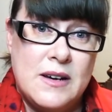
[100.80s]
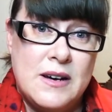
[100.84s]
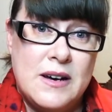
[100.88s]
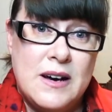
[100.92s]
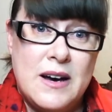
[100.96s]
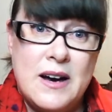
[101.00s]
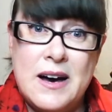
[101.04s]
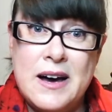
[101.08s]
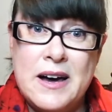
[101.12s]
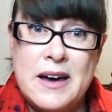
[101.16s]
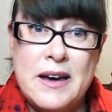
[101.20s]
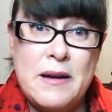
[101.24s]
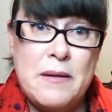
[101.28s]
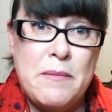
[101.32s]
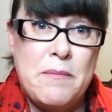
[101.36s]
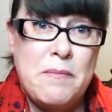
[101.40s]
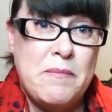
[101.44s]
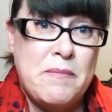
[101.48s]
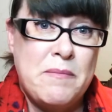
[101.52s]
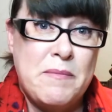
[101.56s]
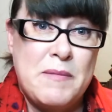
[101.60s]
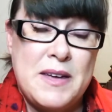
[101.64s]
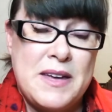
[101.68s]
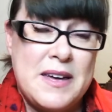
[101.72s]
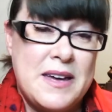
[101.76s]
I
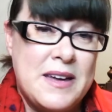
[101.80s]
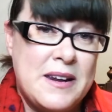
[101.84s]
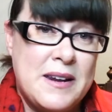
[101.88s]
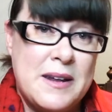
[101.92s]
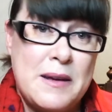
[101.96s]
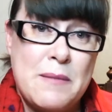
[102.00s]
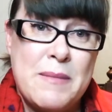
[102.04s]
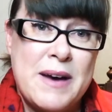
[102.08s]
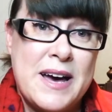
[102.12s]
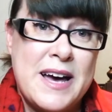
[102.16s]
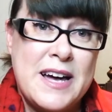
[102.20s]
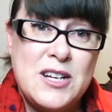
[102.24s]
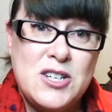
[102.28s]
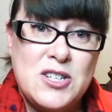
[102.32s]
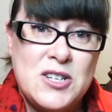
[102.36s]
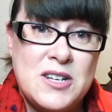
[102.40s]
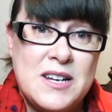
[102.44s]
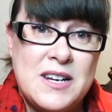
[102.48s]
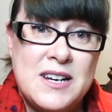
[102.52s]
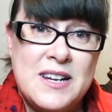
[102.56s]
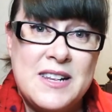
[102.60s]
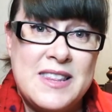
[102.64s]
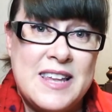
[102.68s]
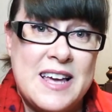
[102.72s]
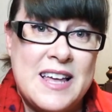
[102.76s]
can
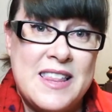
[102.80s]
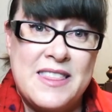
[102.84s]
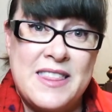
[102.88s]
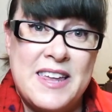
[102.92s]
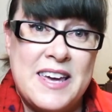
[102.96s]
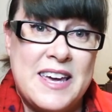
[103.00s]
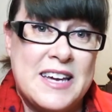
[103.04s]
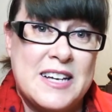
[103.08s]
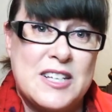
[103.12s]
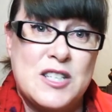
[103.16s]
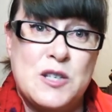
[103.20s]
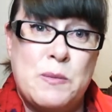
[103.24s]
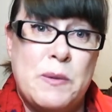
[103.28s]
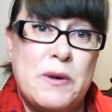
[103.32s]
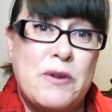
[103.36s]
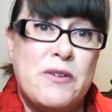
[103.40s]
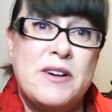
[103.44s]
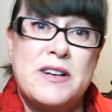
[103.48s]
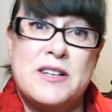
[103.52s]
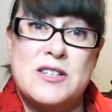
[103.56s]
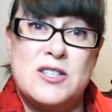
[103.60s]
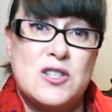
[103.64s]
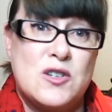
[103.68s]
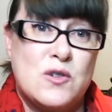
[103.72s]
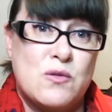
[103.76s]
imagine that they
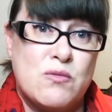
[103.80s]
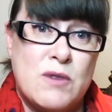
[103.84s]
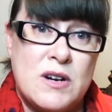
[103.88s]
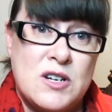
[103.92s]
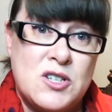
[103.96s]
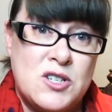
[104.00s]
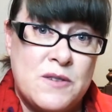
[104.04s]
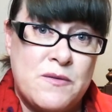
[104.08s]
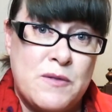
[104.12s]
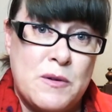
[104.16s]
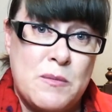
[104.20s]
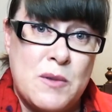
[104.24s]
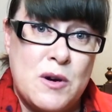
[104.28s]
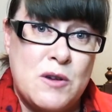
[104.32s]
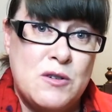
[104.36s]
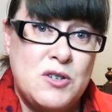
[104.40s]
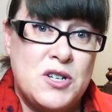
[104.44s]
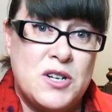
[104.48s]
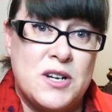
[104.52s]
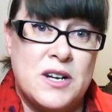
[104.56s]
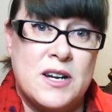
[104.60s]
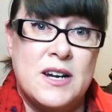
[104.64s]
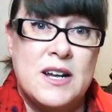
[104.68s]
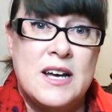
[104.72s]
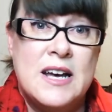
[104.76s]
experienced a rush of
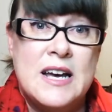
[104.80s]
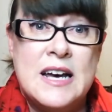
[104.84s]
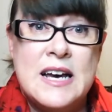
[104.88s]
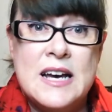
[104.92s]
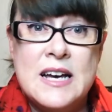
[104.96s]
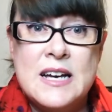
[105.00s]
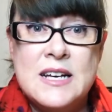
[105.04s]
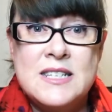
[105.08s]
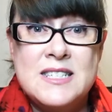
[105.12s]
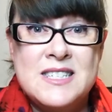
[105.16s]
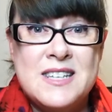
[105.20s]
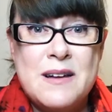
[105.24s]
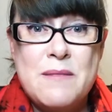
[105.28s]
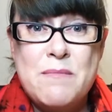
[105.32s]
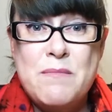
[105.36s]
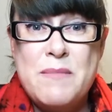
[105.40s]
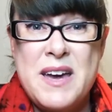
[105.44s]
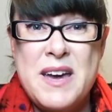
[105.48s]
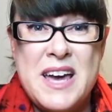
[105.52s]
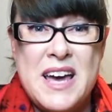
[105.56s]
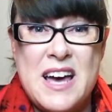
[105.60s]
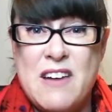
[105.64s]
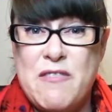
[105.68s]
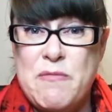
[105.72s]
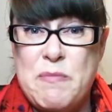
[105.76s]
emotion. Some
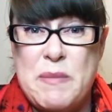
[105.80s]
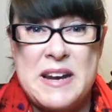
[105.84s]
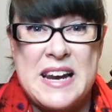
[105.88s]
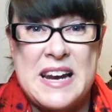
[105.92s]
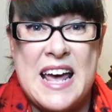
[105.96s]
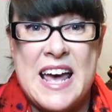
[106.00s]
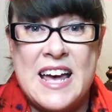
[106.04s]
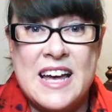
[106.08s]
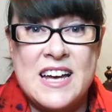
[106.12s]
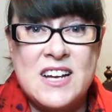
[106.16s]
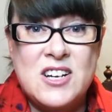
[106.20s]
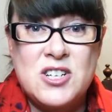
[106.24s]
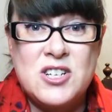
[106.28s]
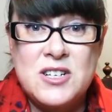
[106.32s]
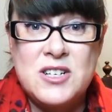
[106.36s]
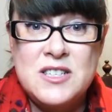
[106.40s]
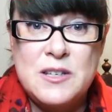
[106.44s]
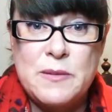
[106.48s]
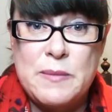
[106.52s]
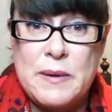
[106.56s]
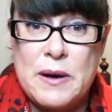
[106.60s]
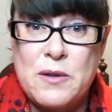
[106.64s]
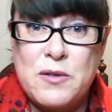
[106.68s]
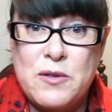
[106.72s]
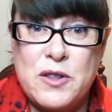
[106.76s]
may have been anxious
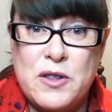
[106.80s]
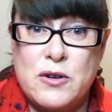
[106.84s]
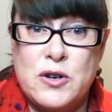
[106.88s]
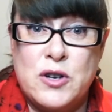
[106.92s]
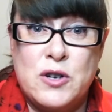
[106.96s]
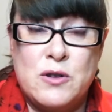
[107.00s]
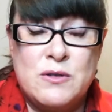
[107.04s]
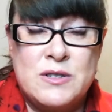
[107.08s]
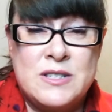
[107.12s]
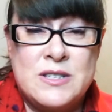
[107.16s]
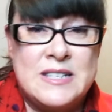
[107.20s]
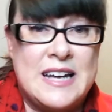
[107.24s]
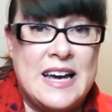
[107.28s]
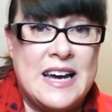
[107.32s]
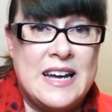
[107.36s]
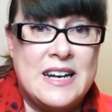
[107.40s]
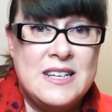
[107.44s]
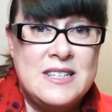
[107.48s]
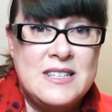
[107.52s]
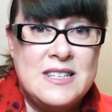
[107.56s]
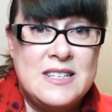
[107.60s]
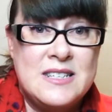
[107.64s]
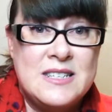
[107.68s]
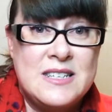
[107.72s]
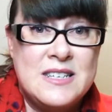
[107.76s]
about their new
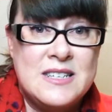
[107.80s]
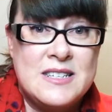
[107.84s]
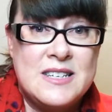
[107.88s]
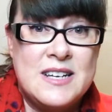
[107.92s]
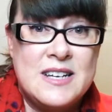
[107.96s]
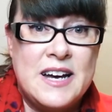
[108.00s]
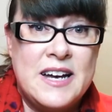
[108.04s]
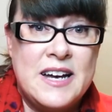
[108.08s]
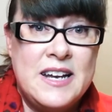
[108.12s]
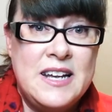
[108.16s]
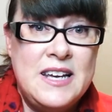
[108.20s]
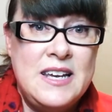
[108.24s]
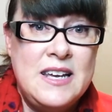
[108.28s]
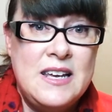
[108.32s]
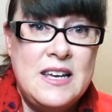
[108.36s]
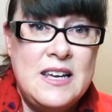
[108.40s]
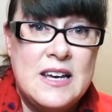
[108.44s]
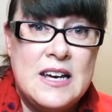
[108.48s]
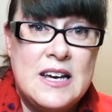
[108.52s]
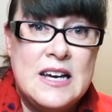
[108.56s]
status in society.